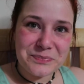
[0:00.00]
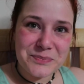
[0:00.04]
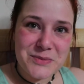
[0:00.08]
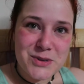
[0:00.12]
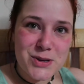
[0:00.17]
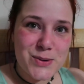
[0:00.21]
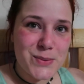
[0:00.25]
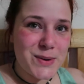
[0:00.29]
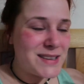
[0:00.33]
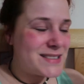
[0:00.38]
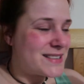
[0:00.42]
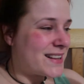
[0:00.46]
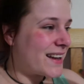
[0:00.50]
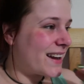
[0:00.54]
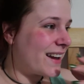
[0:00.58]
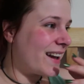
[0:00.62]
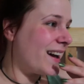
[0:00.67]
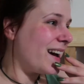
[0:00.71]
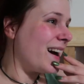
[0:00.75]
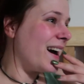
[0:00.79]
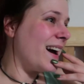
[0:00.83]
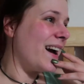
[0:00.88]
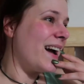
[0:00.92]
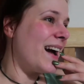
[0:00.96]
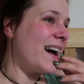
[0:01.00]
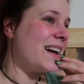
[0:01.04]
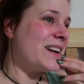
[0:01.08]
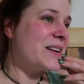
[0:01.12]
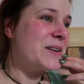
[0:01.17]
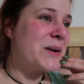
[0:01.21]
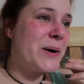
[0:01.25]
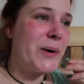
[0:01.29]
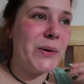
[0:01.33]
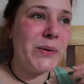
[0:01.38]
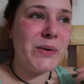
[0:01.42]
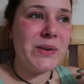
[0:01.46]
2 weeks later, I had a
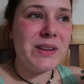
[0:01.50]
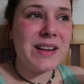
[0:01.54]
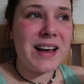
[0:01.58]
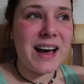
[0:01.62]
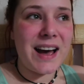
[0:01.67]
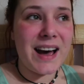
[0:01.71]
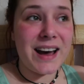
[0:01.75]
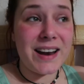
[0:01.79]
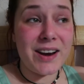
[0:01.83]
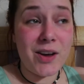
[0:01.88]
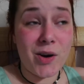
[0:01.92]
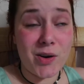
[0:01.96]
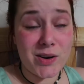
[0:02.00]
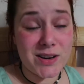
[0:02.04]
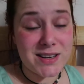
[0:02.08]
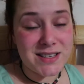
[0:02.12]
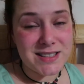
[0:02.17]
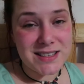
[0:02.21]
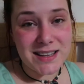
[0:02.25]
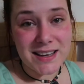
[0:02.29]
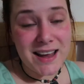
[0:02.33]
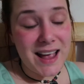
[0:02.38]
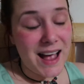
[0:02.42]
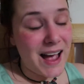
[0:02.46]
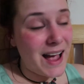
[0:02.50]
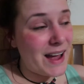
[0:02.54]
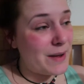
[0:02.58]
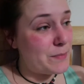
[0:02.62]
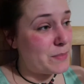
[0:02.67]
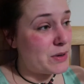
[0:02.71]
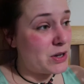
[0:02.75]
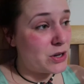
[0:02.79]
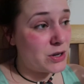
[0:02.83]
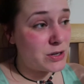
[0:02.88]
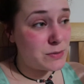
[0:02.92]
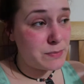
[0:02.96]
goal, and honestly,
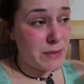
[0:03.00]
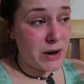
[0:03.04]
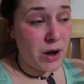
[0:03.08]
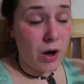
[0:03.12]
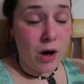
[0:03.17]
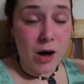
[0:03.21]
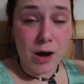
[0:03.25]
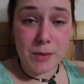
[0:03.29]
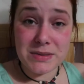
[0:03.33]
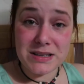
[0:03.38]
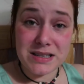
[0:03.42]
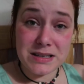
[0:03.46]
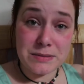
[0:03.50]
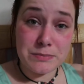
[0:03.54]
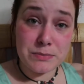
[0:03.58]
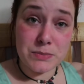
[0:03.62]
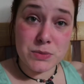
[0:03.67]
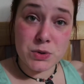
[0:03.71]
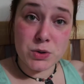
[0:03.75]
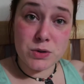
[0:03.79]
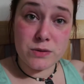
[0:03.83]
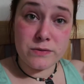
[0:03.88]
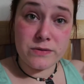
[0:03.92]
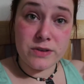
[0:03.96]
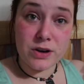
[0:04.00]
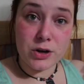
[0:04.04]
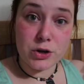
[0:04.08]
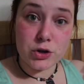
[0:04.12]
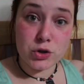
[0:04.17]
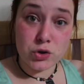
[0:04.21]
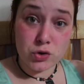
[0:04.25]
because my arm didn't move,